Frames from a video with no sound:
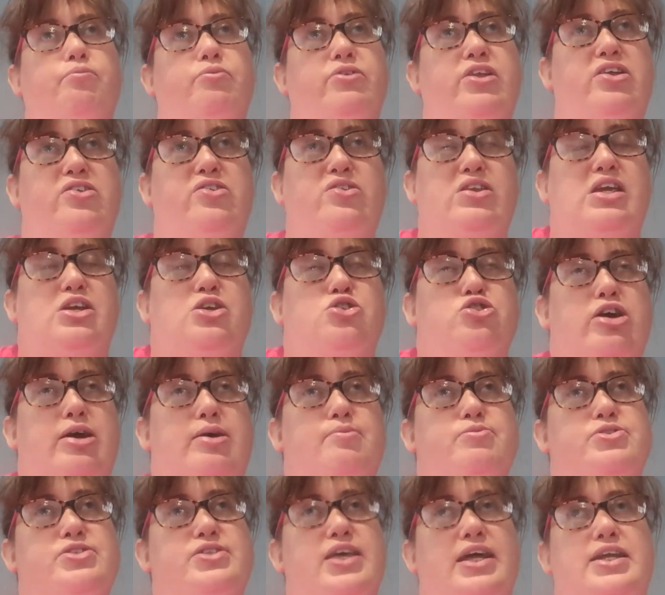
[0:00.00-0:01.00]
Disney
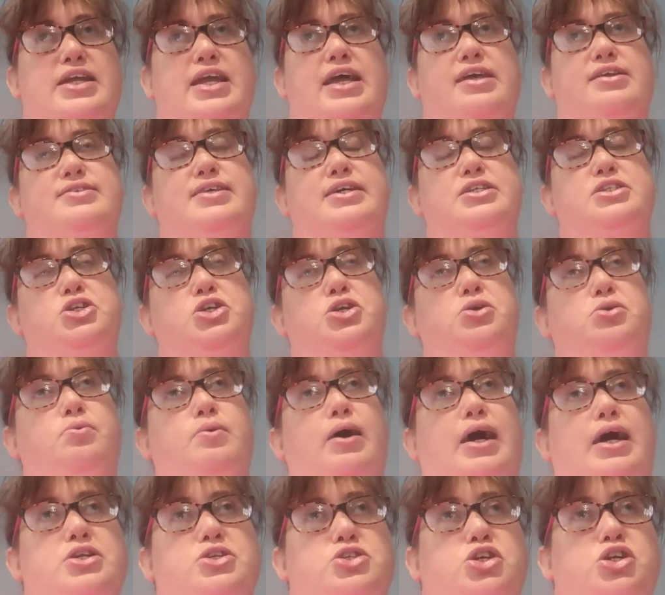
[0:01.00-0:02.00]
trips, then yes, I do
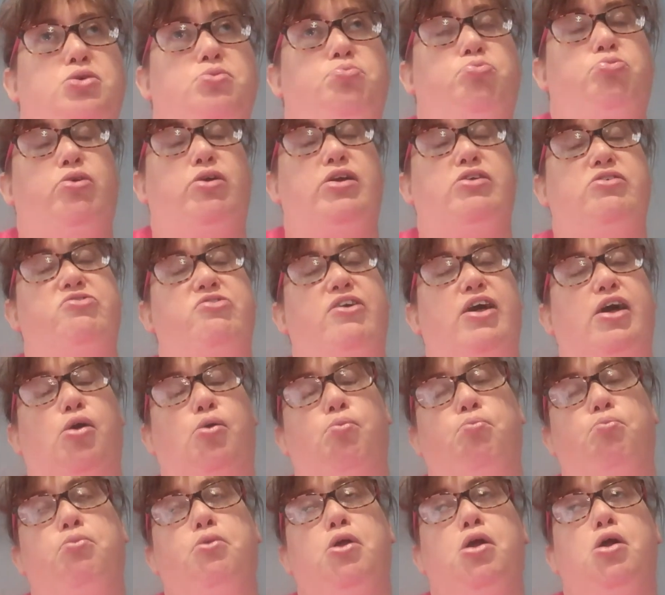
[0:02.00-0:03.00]

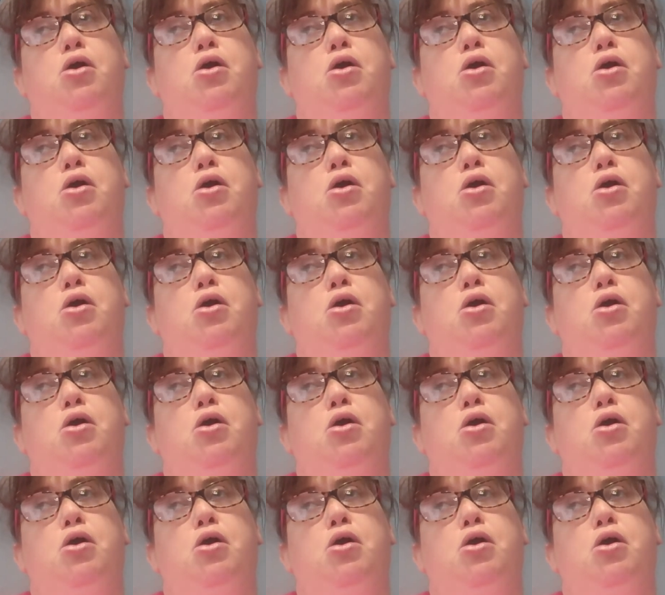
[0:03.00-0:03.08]
pre-film